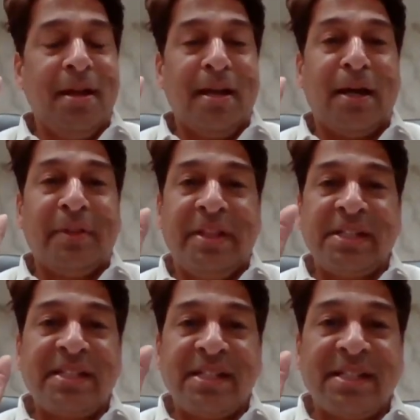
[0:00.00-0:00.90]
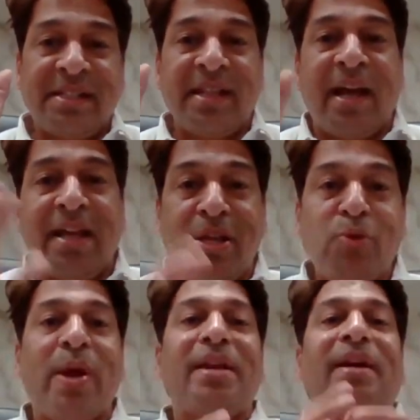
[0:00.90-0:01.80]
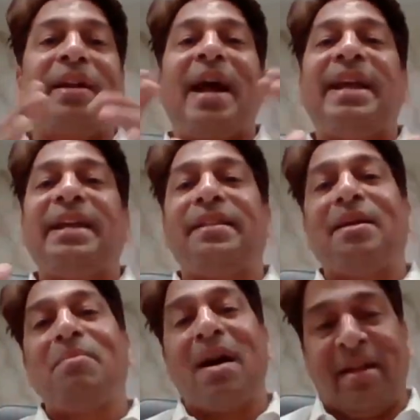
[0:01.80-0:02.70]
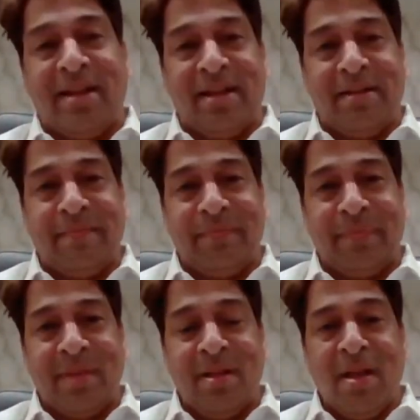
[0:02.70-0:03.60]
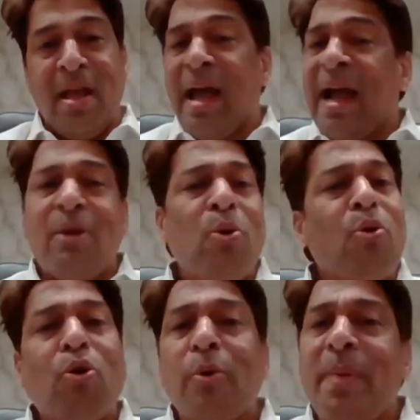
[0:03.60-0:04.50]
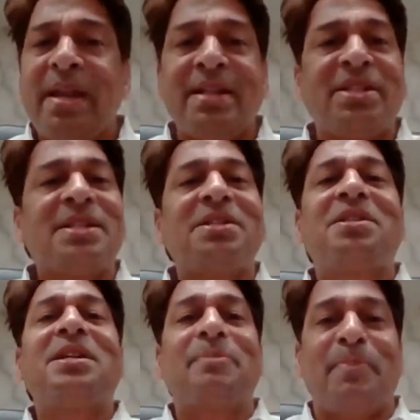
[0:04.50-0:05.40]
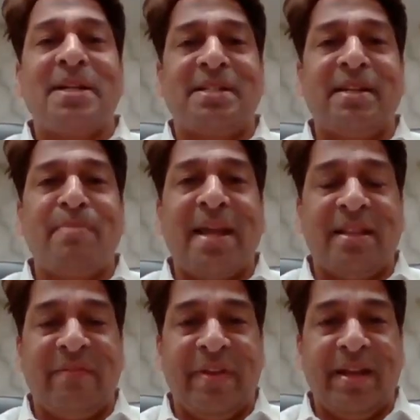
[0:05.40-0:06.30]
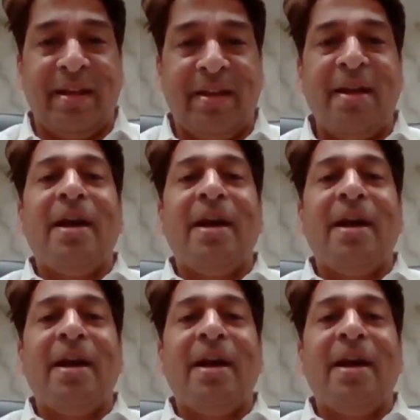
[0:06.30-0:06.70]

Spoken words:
Now this is the hue and cry in the market. And who could be registered person, by the way?